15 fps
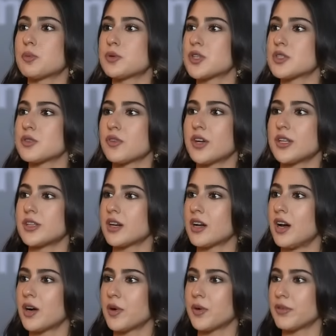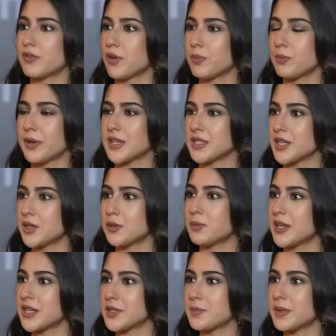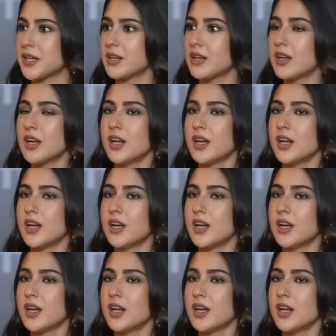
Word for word: yeah. options for in the car going from place A to place B.